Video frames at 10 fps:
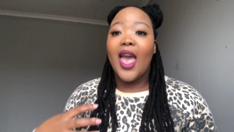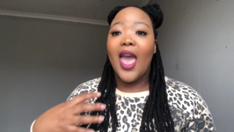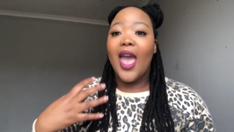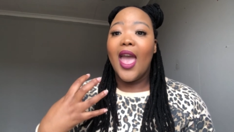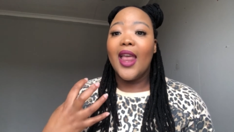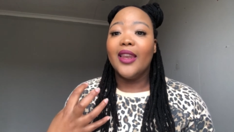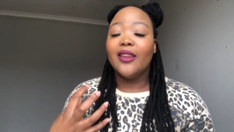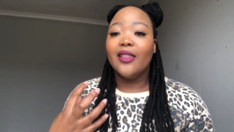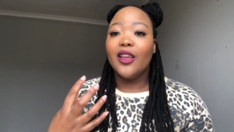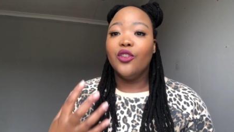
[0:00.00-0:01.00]
and
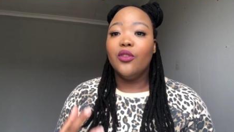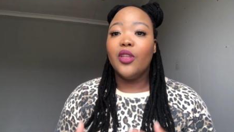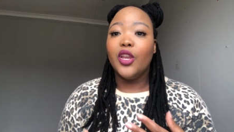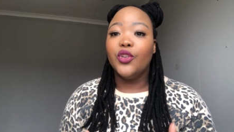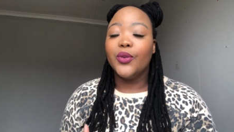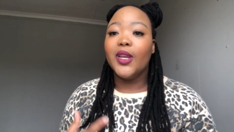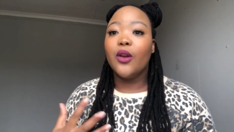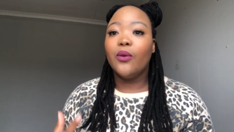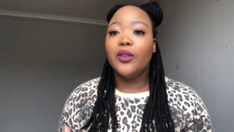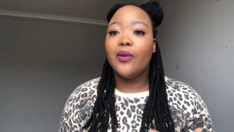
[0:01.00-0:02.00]
they're doing
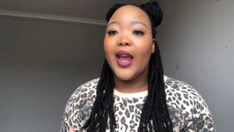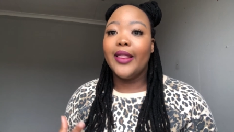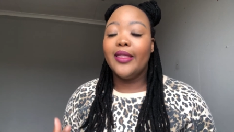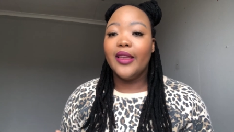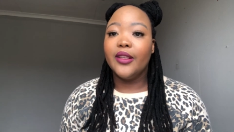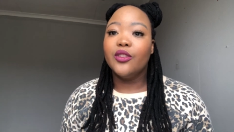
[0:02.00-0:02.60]
all the right things.